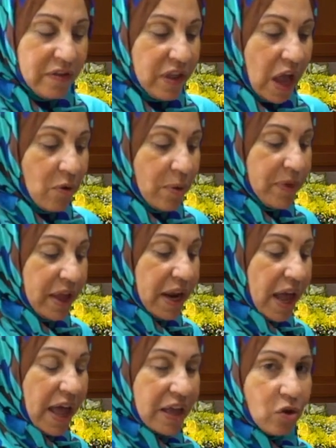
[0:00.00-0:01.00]
Now I'm
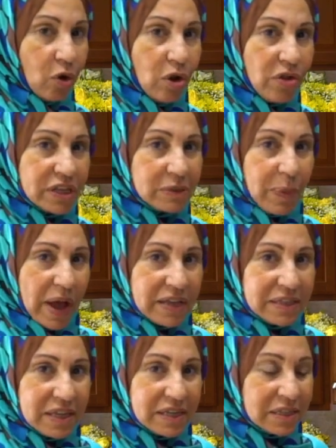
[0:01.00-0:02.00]
gonna add all the
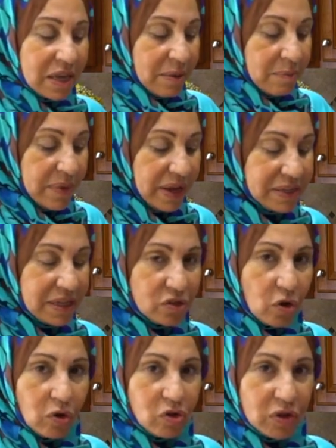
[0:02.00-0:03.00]
spices, mix
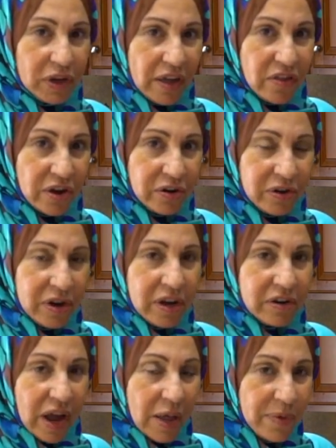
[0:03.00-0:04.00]
it all together,
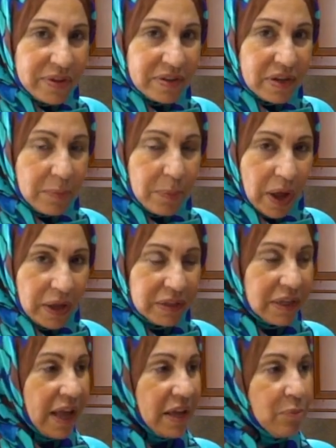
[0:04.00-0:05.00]
wrap it in a pot,
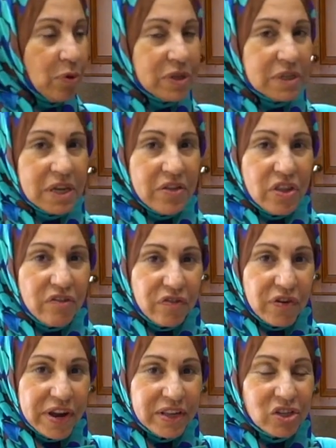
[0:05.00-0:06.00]
and put it in the
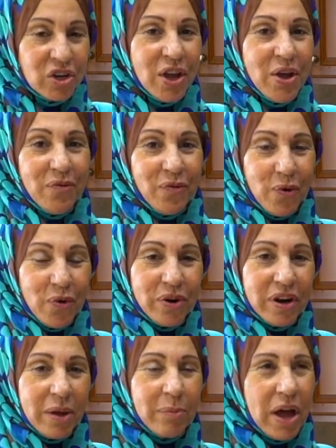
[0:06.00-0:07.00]
fridge
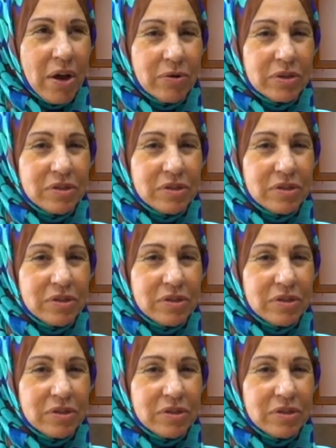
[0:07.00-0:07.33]
for about